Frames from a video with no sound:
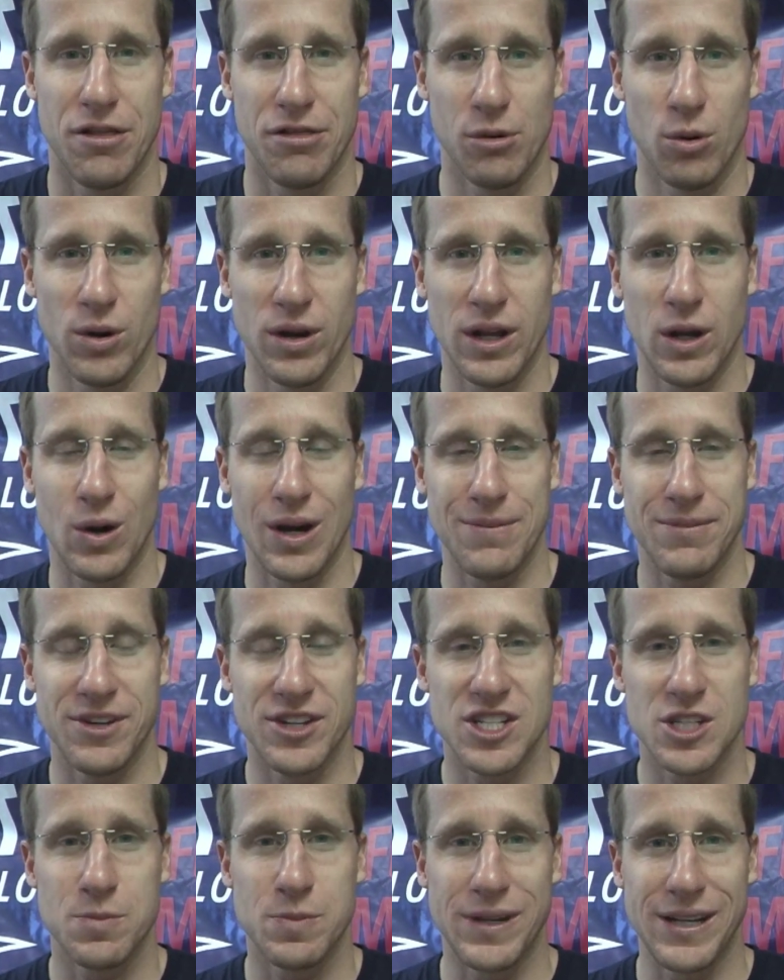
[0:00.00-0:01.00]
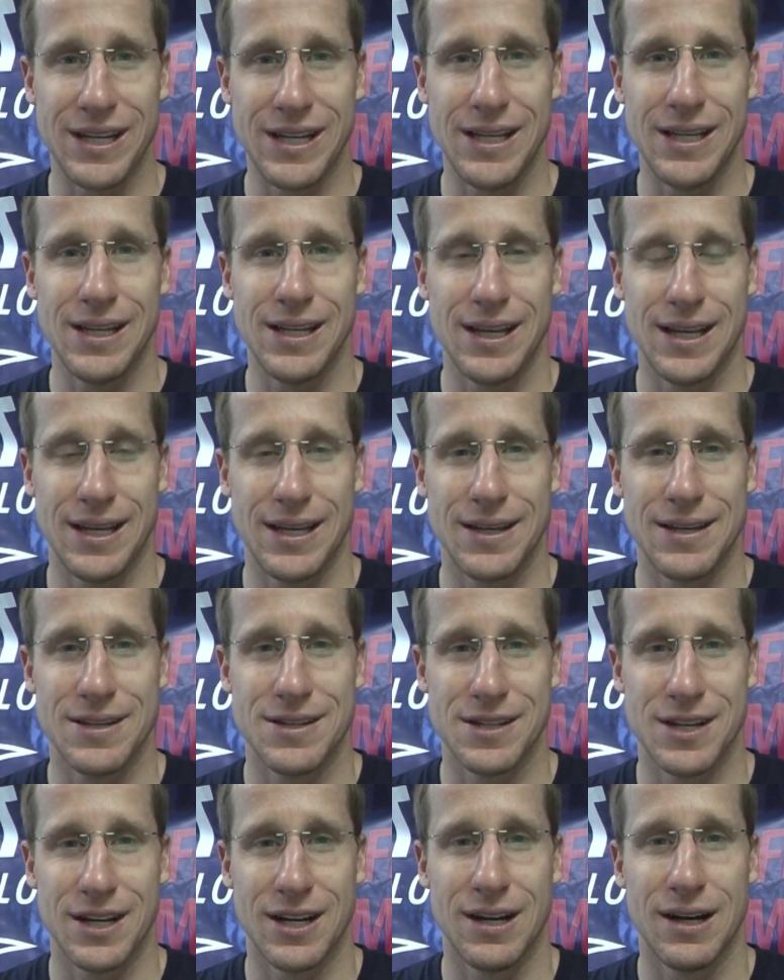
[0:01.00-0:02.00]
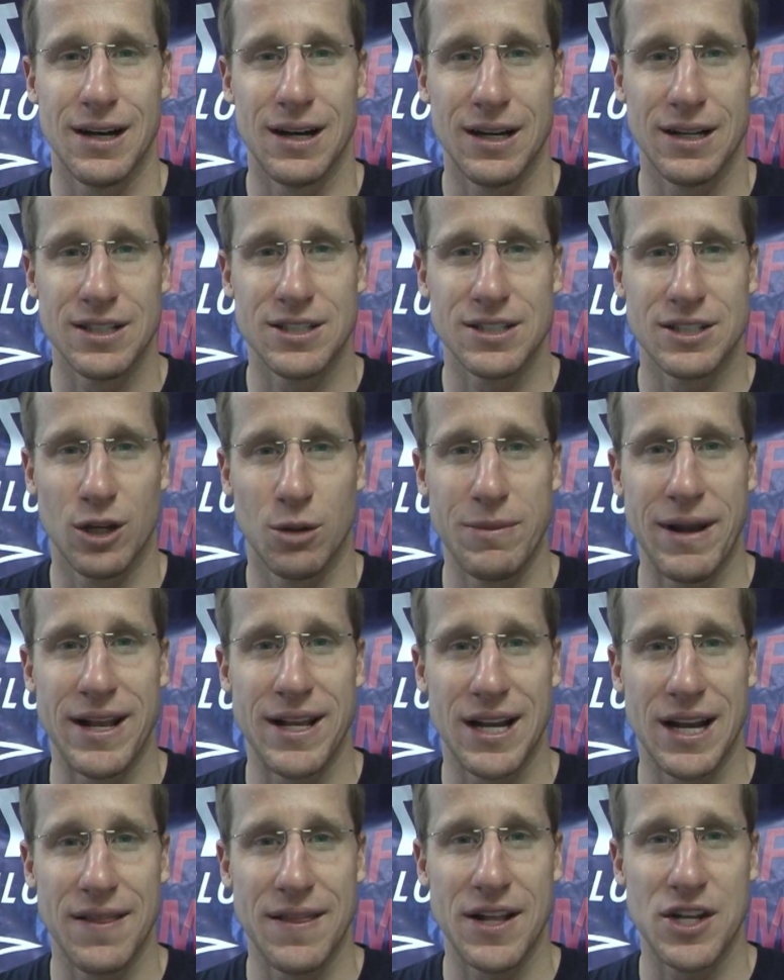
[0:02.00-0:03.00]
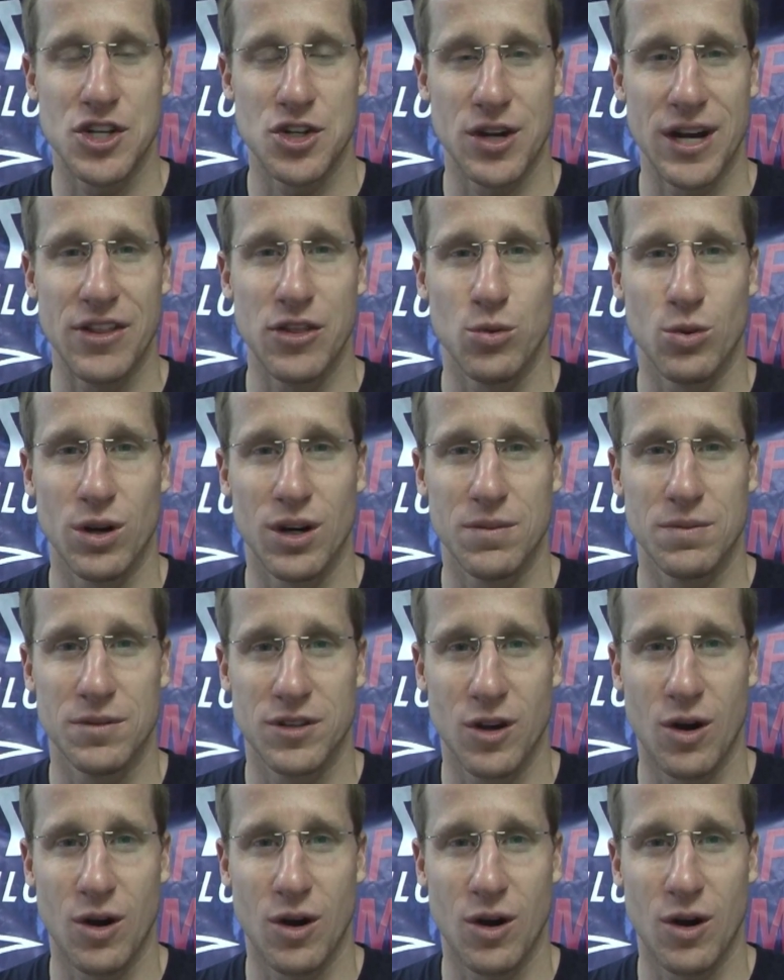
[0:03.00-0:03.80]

throwing in quite a bit of speed, and still maintaining that strength work.